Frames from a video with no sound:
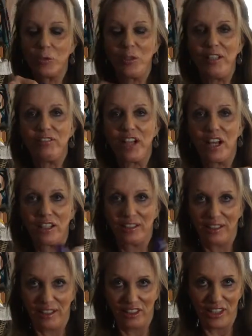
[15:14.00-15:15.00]
we've got
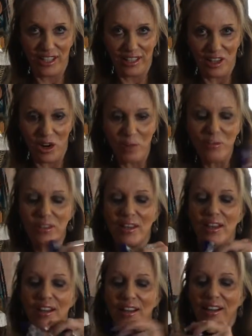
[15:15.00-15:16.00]
underneath the arms,
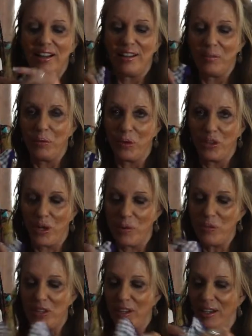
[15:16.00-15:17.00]
both
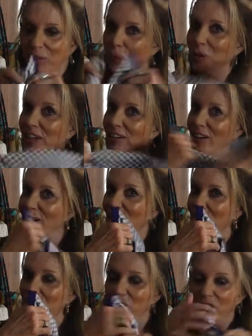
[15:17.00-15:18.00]
arms. We're
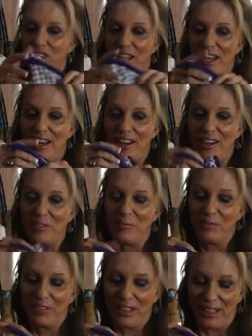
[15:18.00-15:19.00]
almost there.
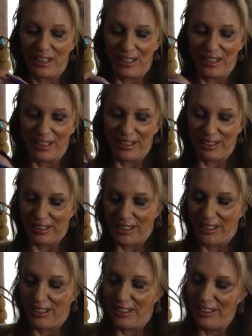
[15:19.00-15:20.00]

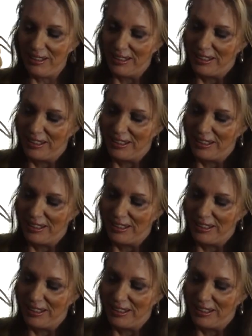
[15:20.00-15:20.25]
Okay?